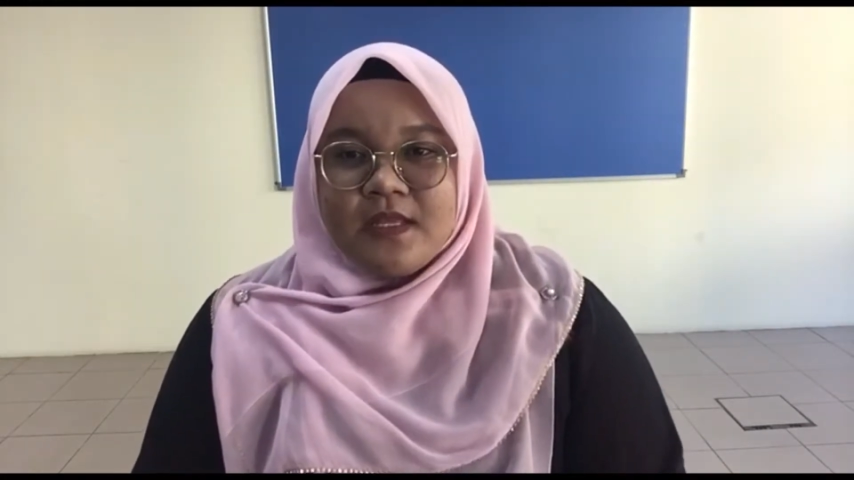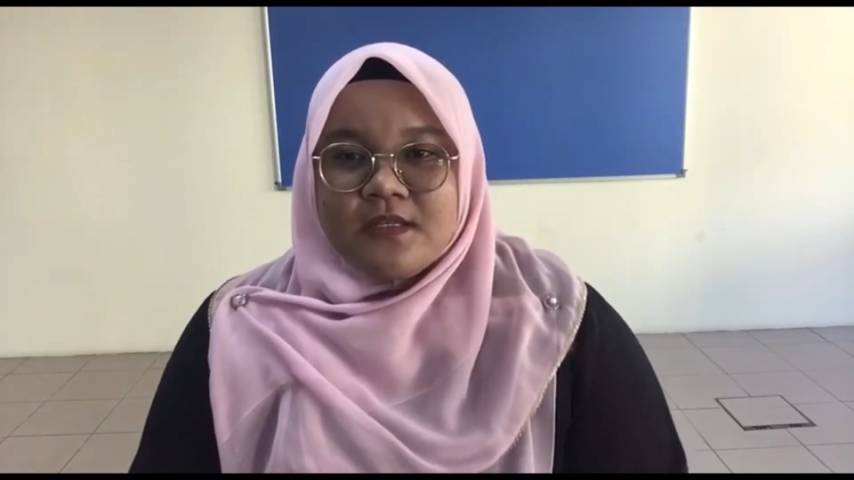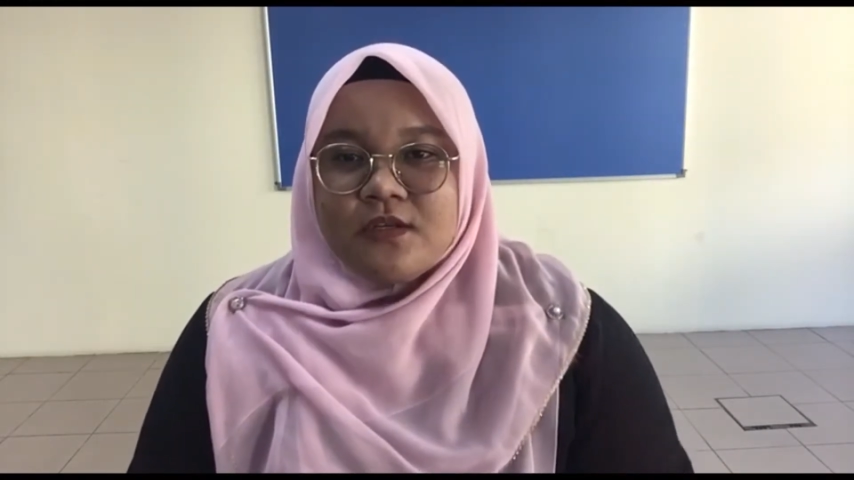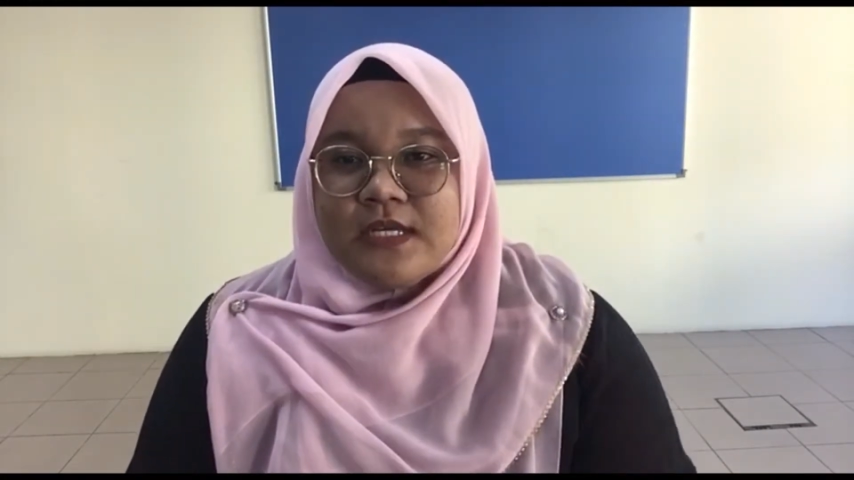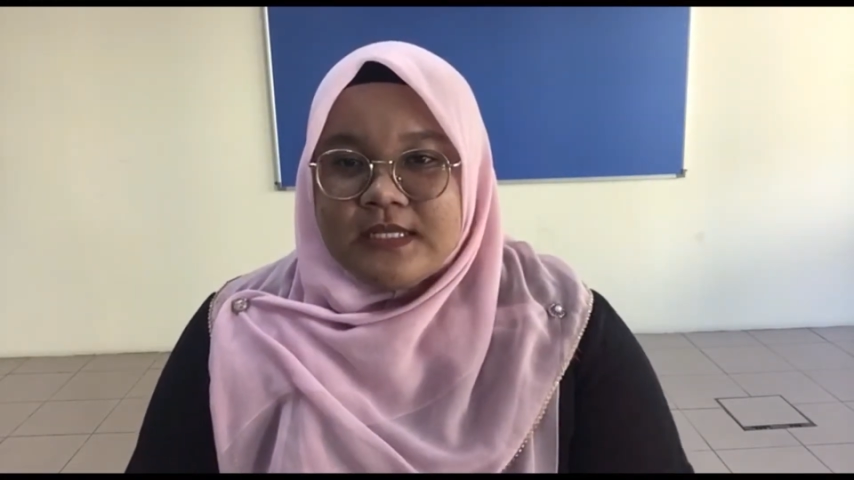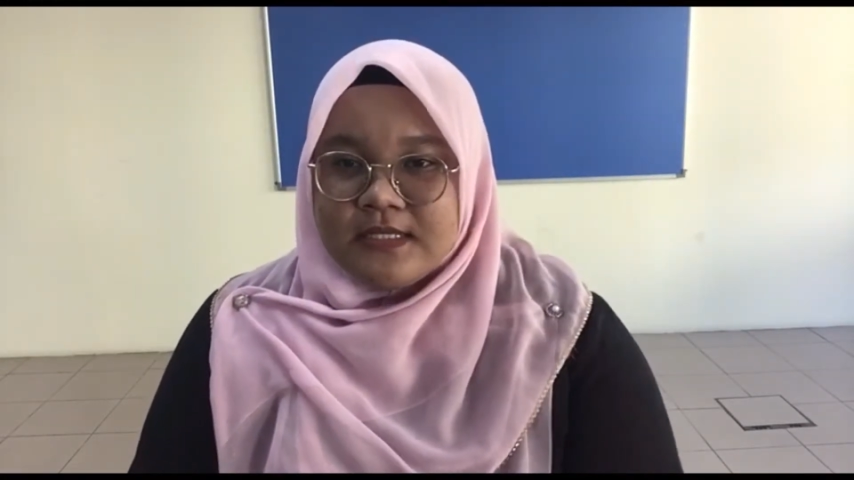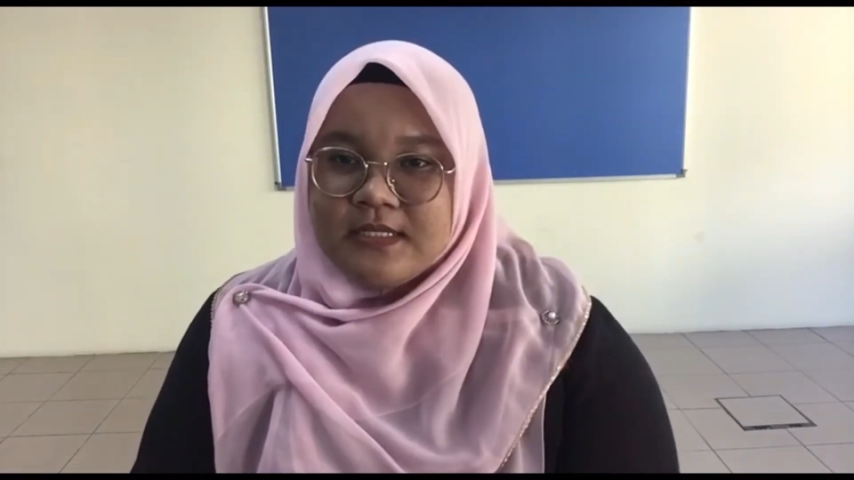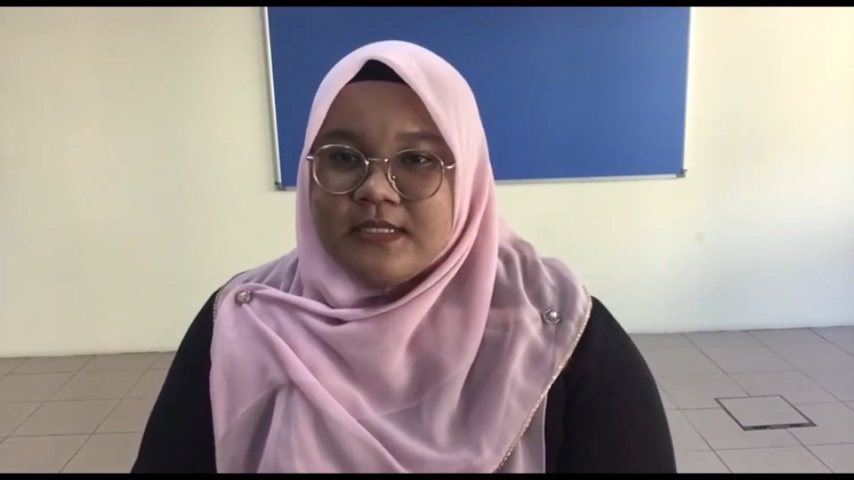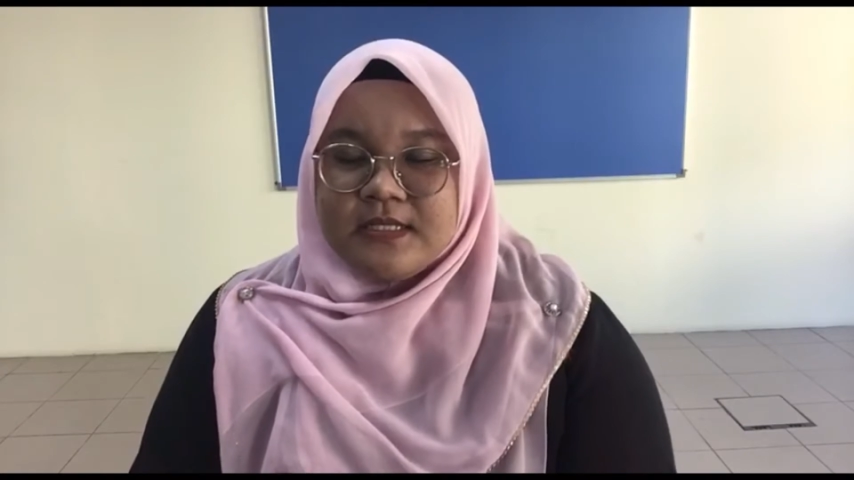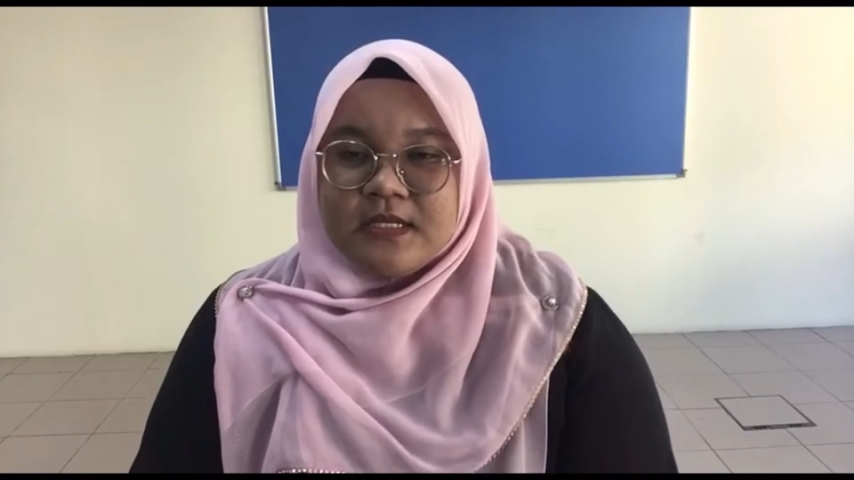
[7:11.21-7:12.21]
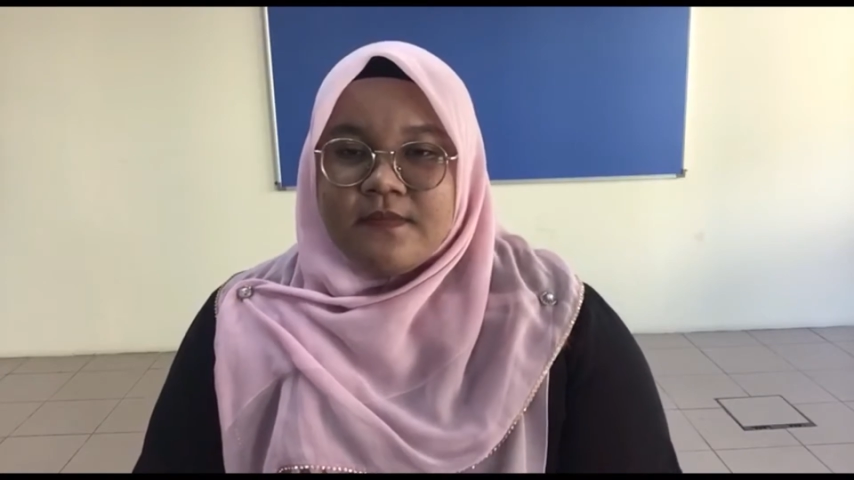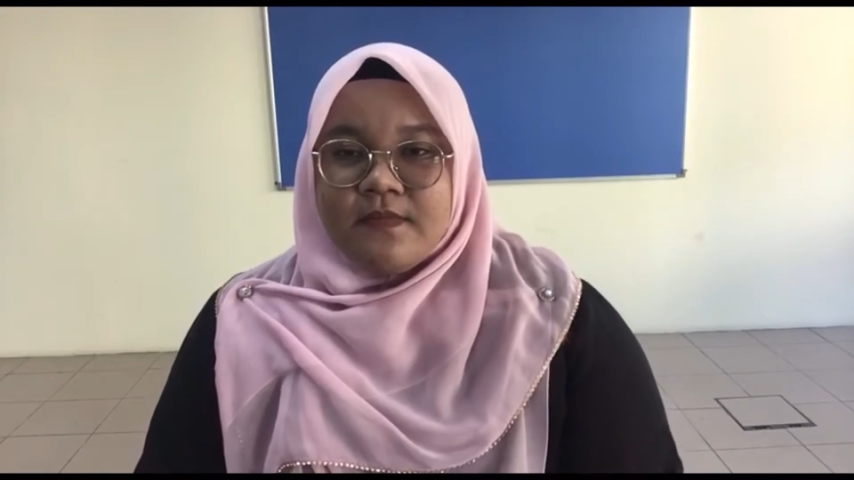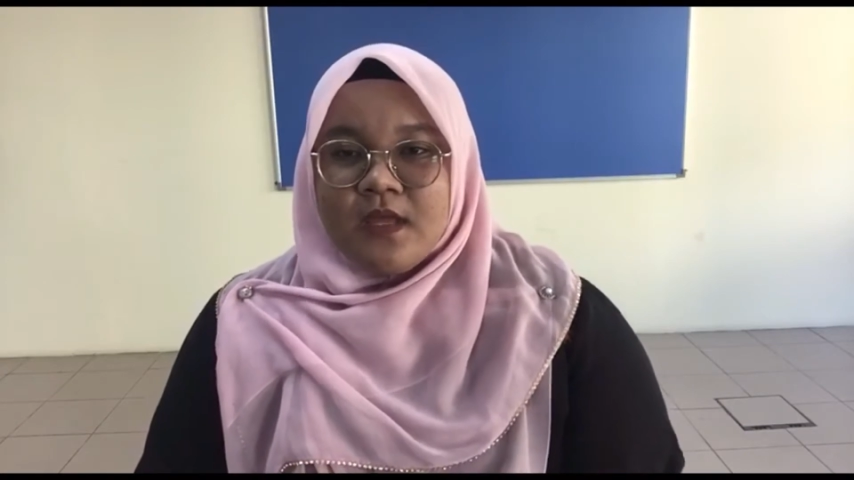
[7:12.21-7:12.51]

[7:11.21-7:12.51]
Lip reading: so in the system,